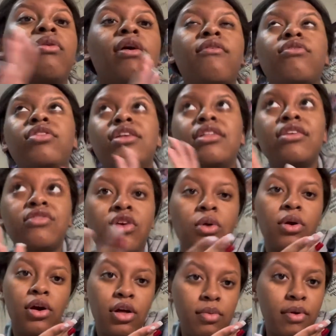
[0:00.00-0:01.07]
everything that's
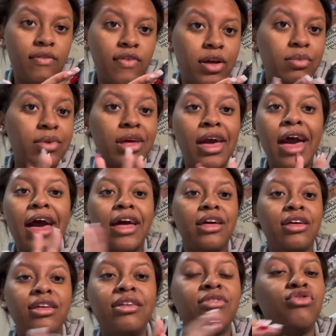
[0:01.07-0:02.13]
going on in my family I
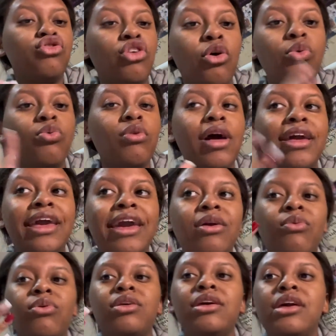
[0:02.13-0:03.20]
don't I can't
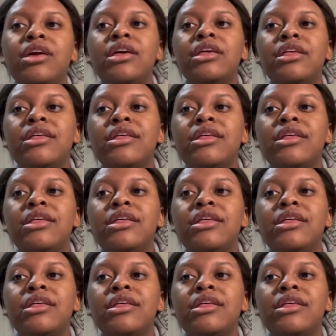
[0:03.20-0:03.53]
really